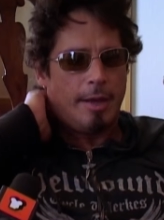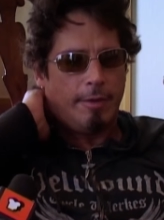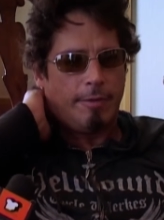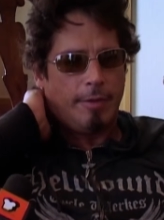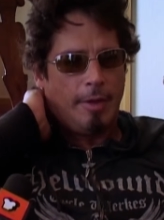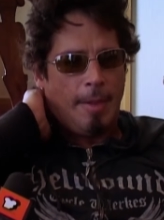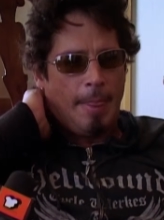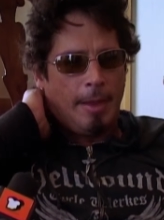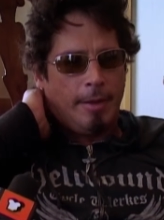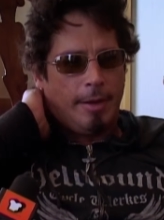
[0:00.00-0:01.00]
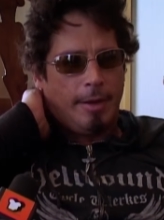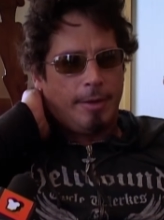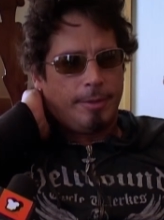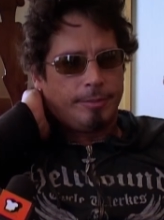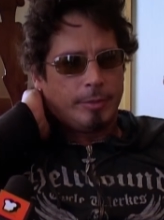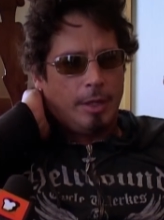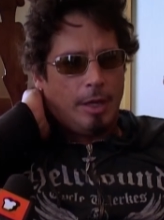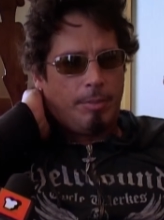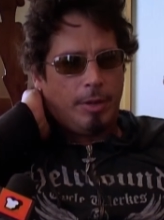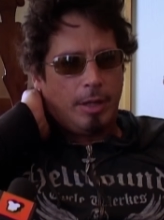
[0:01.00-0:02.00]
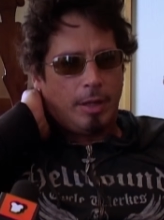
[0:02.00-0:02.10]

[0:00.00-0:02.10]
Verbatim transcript: have um, a pretty